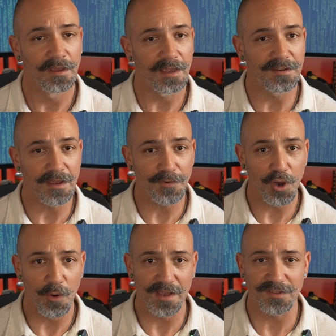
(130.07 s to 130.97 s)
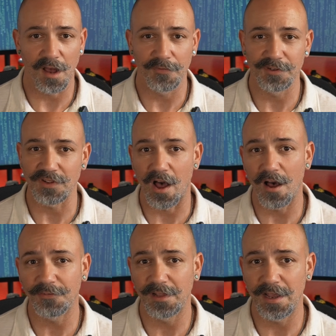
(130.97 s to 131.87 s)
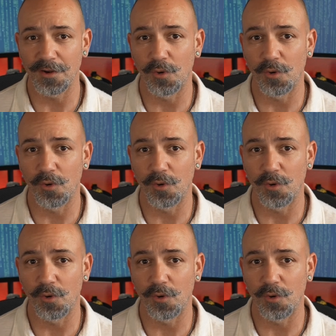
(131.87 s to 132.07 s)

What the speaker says: EndeavourOS offers offline